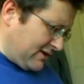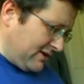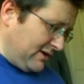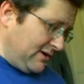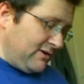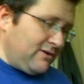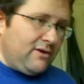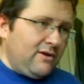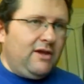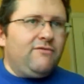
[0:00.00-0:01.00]
Not
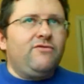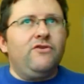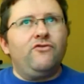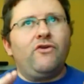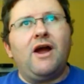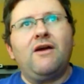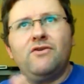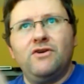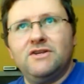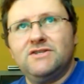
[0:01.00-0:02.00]
if the
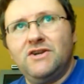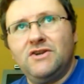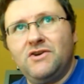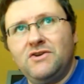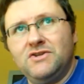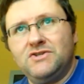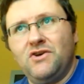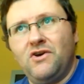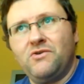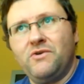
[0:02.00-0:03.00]
driver doesn't
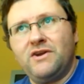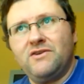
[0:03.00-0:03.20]
install